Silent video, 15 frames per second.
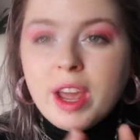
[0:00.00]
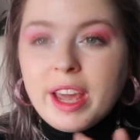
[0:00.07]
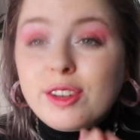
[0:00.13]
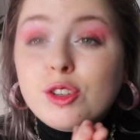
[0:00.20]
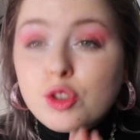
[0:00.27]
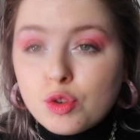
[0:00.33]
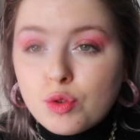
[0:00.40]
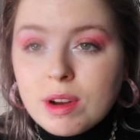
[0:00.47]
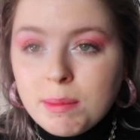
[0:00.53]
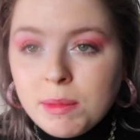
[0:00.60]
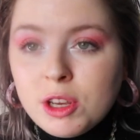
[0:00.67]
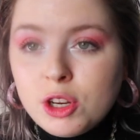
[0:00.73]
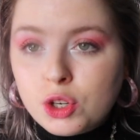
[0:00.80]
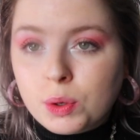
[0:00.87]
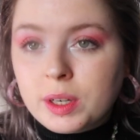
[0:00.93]

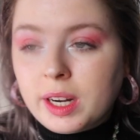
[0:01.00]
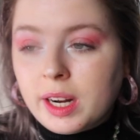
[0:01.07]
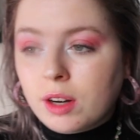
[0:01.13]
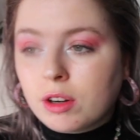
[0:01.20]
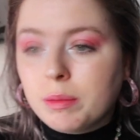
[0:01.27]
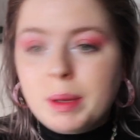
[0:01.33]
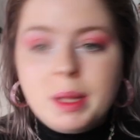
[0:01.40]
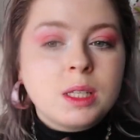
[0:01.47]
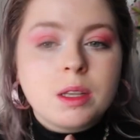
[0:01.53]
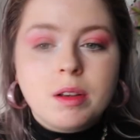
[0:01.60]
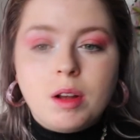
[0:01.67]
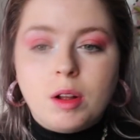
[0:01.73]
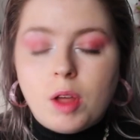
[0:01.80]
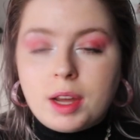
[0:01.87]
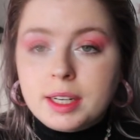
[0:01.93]
Extremely short increments,
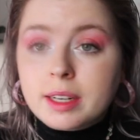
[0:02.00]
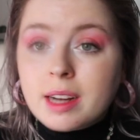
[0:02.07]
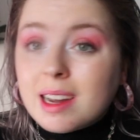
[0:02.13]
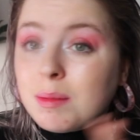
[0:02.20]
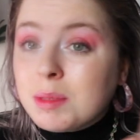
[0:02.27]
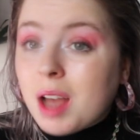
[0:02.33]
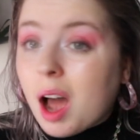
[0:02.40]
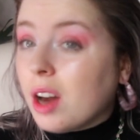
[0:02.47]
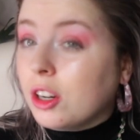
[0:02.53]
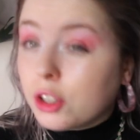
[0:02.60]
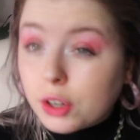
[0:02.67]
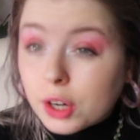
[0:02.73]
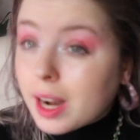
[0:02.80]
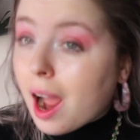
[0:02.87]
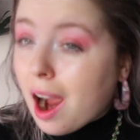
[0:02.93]
a lot of times
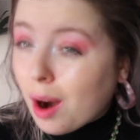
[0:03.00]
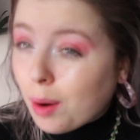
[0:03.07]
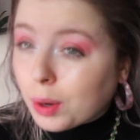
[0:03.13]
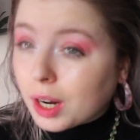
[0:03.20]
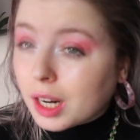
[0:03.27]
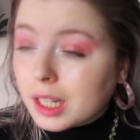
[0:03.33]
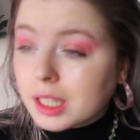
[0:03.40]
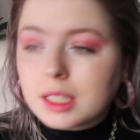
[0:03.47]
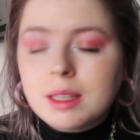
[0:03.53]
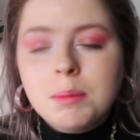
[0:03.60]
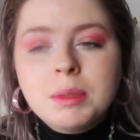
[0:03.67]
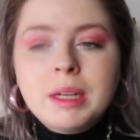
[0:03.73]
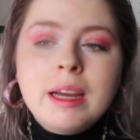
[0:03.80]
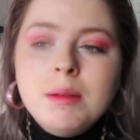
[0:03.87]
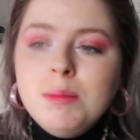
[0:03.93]
under an hour,
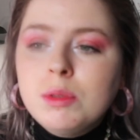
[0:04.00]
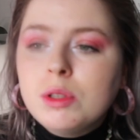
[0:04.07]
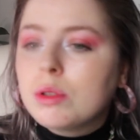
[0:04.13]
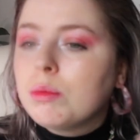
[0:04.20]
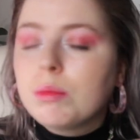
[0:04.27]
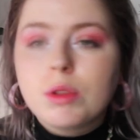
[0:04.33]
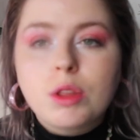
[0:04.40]
sometimes